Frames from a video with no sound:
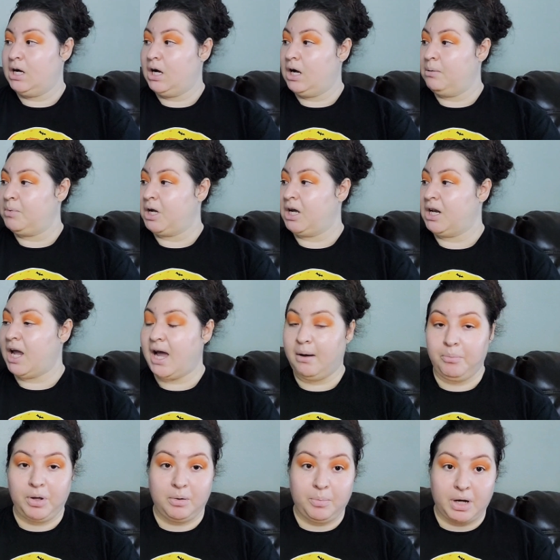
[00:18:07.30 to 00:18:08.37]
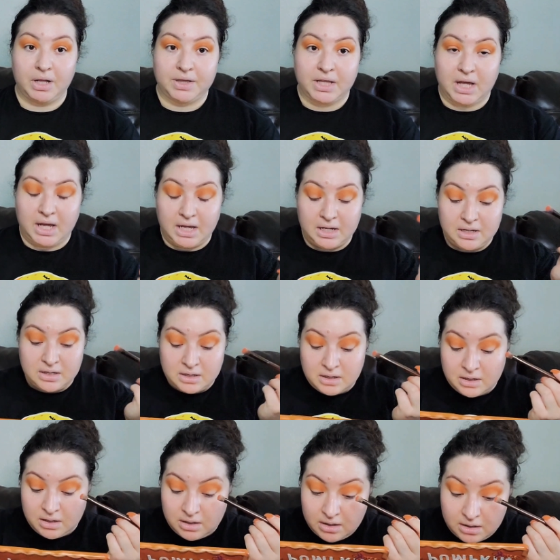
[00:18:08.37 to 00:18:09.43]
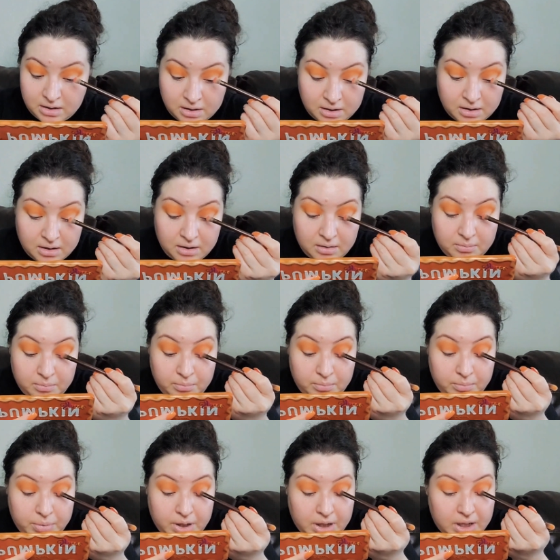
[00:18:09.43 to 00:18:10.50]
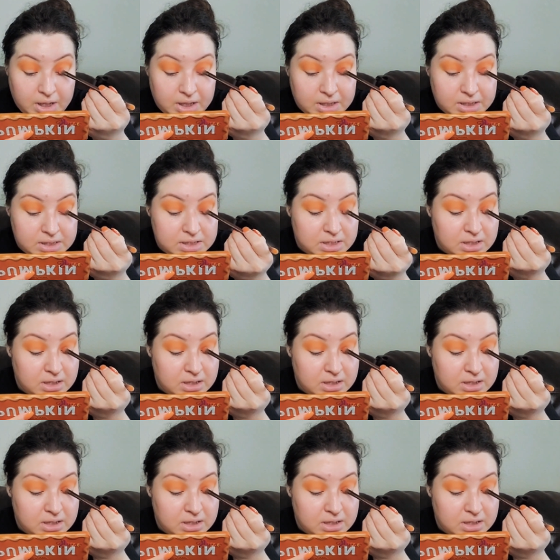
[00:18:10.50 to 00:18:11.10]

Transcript: I'm not happy about that, but